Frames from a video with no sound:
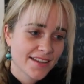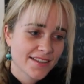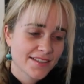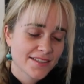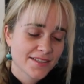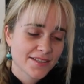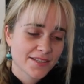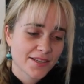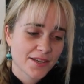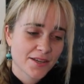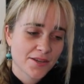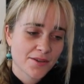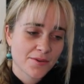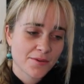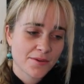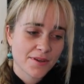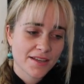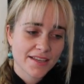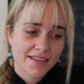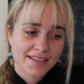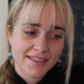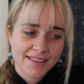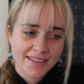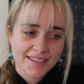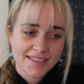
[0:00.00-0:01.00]
So
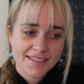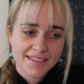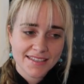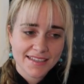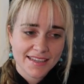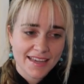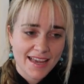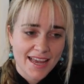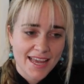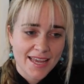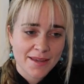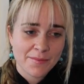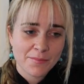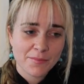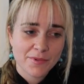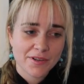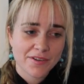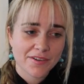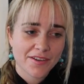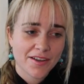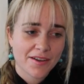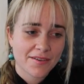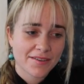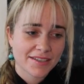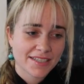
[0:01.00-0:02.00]
in this game
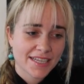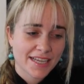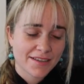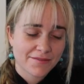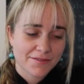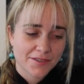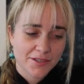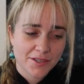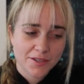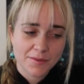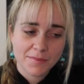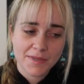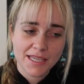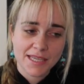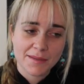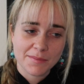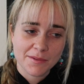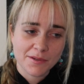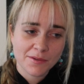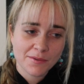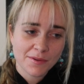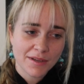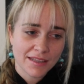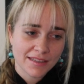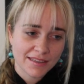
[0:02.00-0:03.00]
we're going to have two
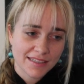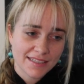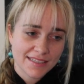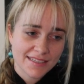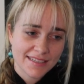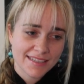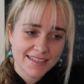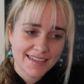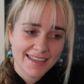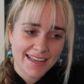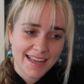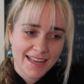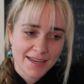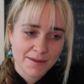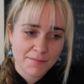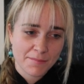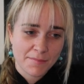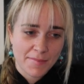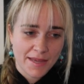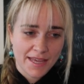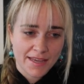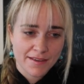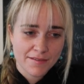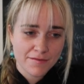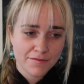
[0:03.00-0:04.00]
people, Alyssa and
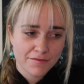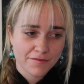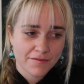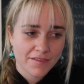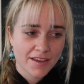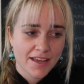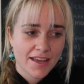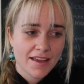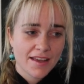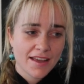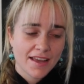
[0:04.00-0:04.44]
Bev,